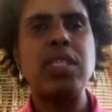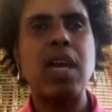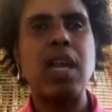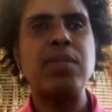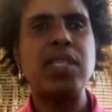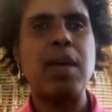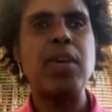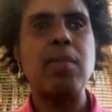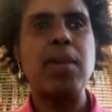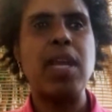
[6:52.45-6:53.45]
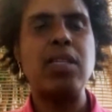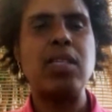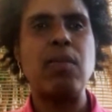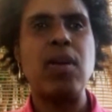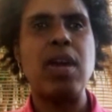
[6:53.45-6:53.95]
So we set up
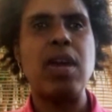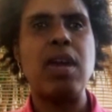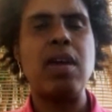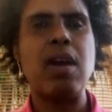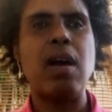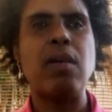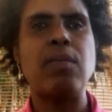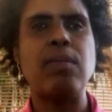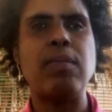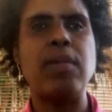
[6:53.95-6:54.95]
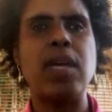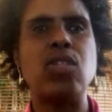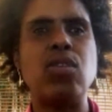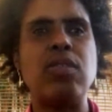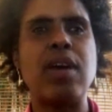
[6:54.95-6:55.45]
subcommittees, and we, uh,
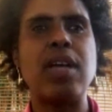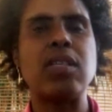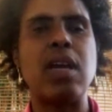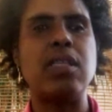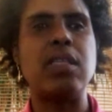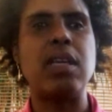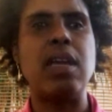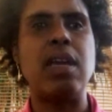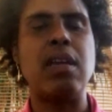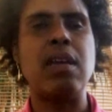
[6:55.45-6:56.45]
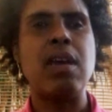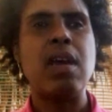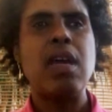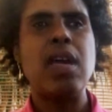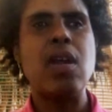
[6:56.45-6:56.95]
in two thousand
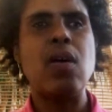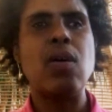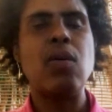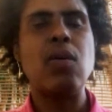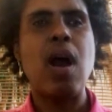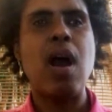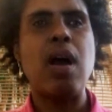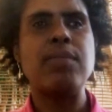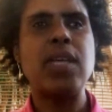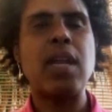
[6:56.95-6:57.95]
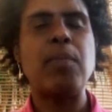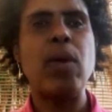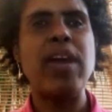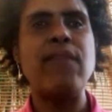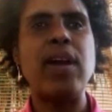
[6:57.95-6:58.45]
nineteen, you know, um, set
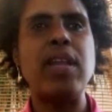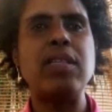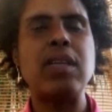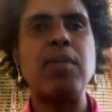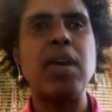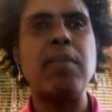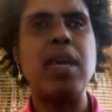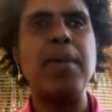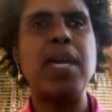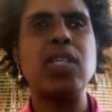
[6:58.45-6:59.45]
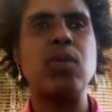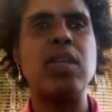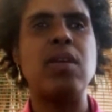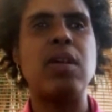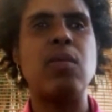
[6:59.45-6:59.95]
up a wayfinding subcommittee
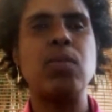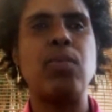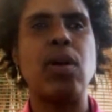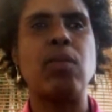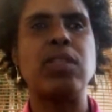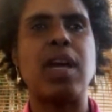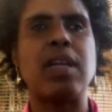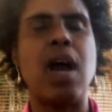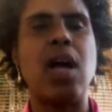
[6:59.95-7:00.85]
because we knew that it was important with